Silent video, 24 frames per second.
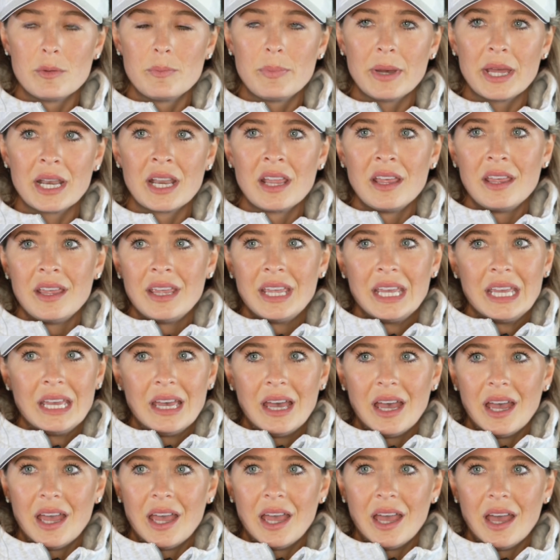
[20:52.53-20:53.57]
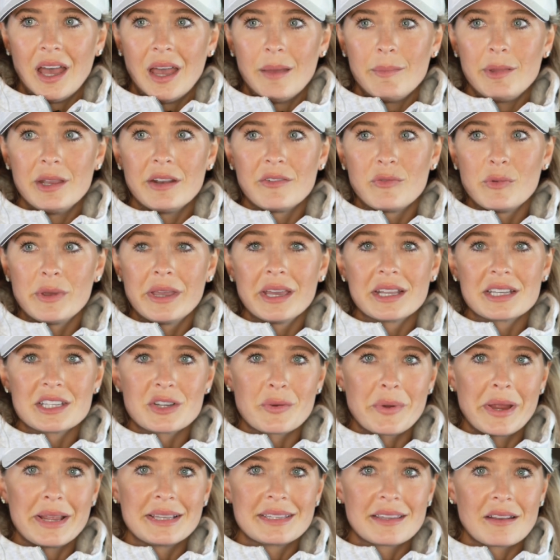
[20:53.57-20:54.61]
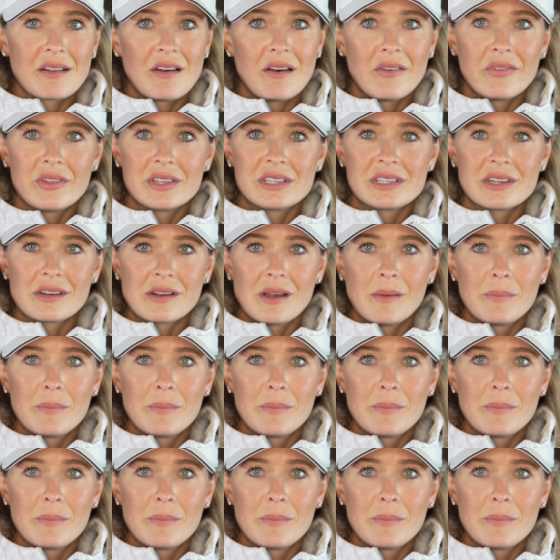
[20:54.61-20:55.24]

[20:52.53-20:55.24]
But I mean, if we get to race it all this year,